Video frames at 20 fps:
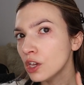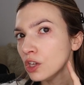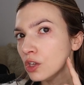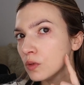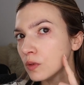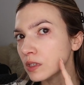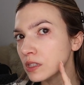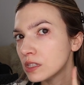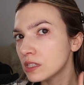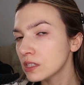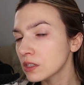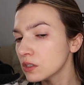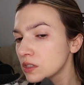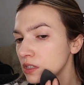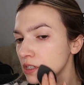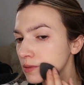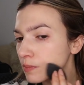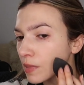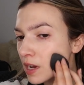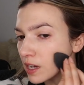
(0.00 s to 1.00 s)
You can still
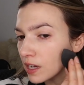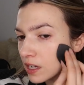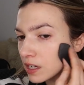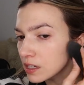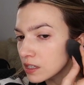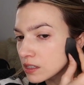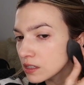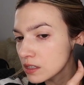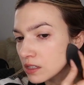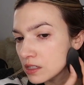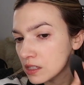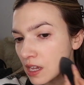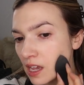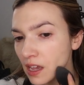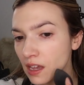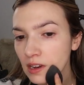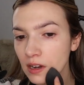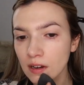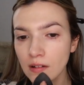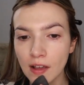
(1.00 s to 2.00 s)
see my
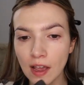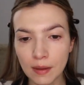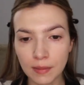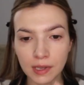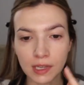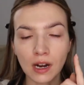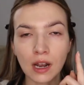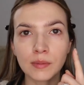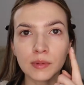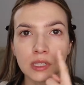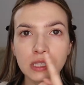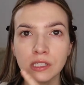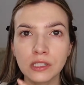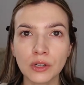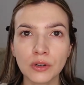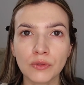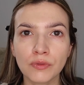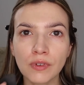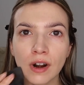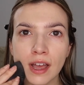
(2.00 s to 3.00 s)
zit. I mean, I'm
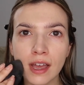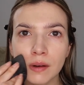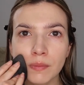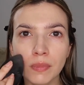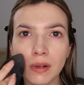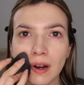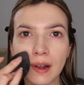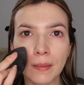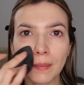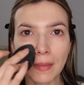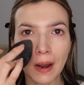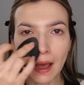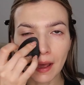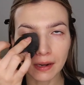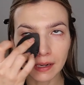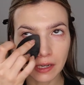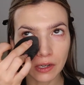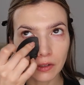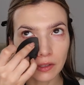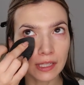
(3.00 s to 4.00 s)
still red, but I'm
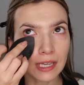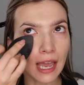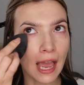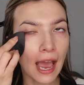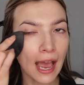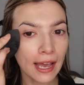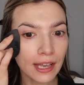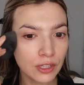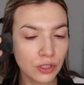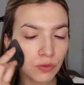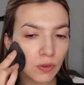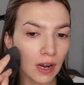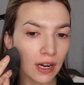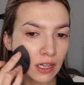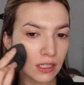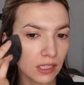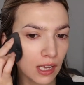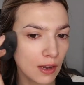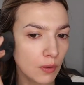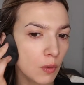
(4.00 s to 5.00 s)
not nearly as
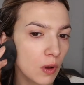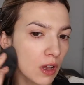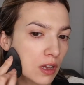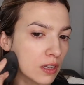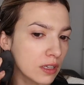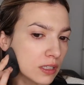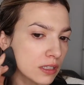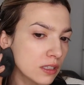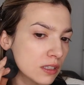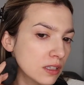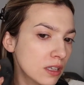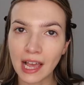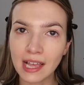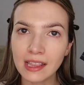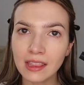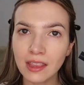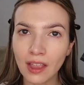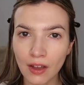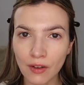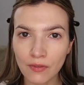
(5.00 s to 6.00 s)
red as I was. I
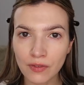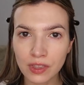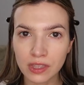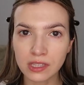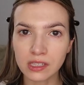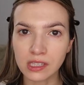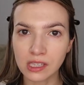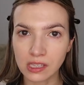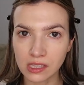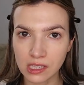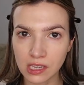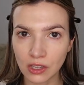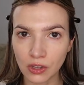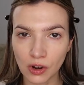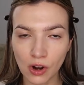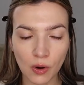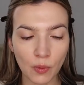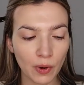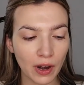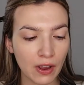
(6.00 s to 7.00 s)
love this
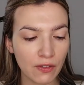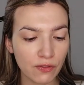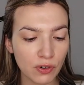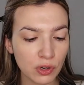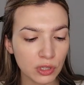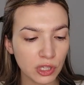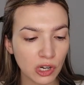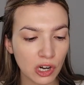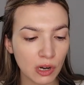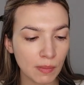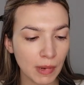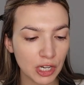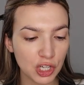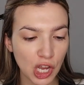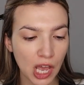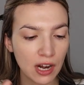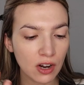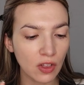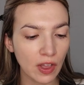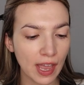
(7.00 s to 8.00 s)
concealer. When I first started my
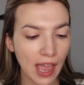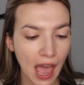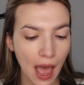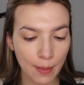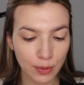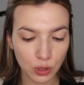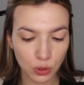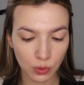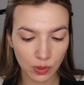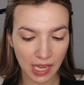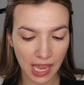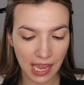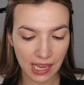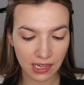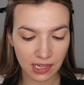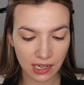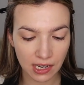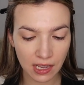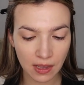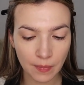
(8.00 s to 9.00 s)
channel, I absolutely
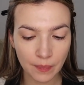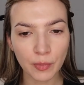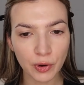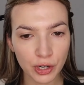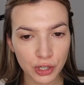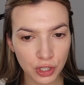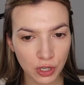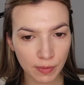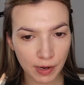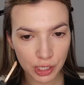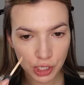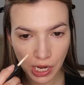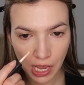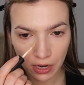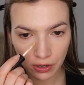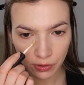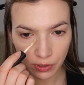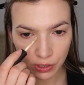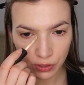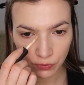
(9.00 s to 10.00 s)
hated it. I'm pretty sure my
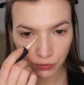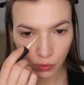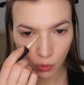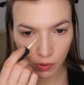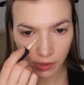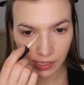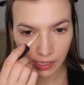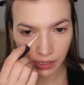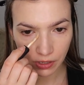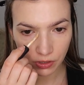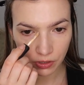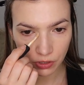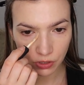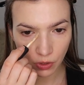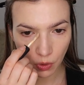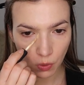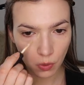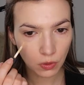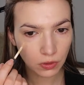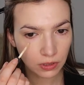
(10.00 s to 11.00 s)
channel is four
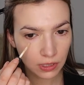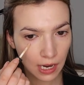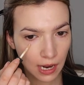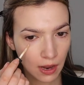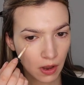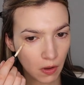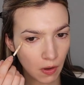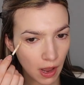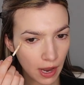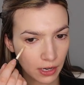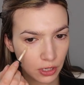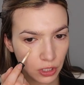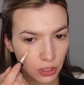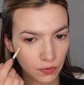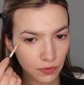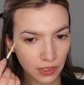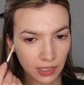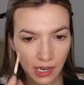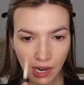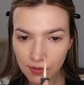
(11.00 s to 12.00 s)
years old now. I
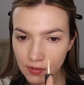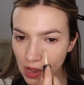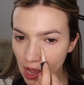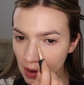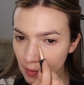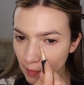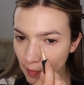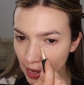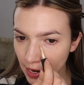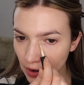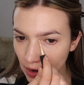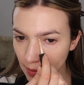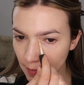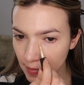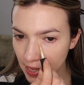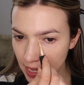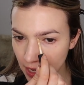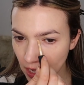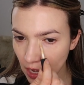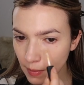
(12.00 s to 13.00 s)
just feel like I've gotten better
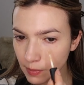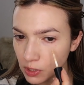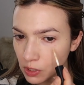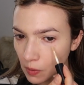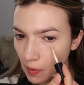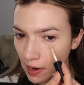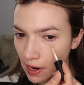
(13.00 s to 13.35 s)
at makeup, so